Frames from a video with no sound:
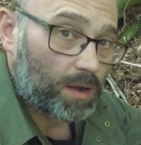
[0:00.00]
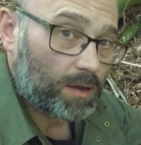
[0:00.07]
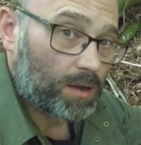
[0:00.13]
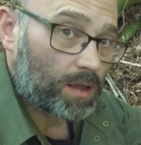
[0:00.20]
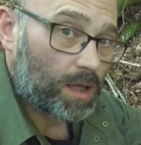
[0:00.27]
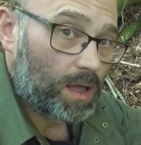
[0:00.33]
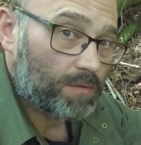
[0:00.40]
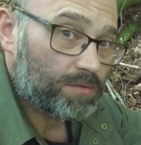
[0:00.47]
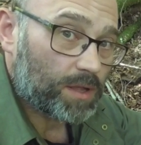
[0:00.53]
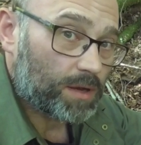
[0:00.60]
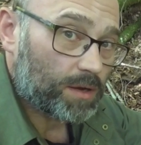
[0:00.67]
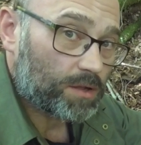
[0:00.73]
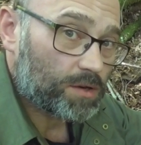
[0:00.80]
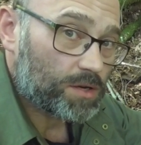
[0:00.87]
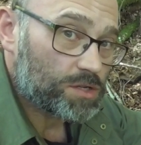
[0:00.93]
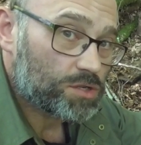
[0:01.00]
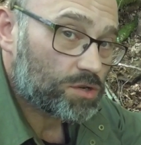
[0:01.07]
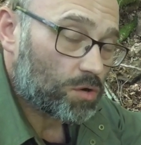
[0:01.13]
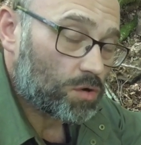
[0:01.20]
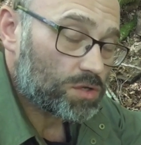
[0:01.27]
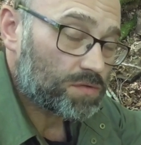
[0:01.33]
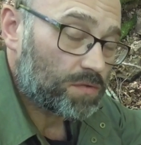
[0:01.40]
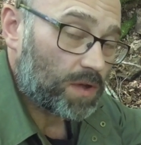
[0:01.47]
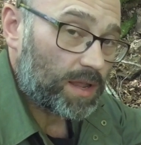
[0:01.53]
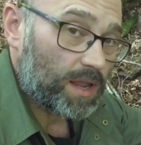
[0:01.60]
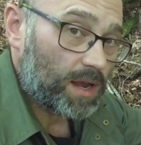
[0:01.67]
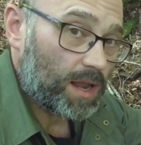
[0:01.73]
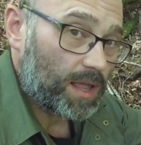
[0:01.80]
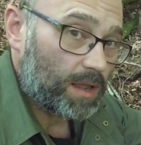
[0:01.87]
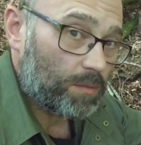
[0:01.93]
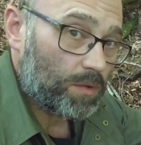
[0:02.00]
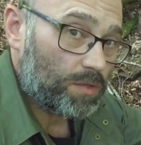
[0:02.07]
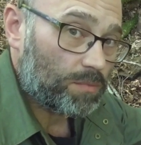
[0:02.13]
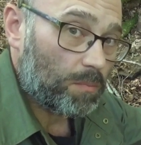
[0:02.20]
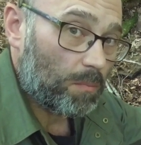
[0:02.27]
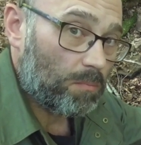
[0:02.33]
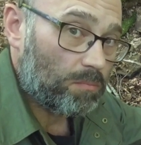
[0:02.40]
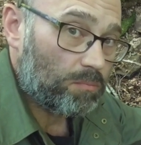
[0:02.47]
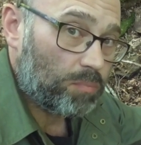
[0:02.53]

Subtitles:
pan, I've done a crisscross fire lay with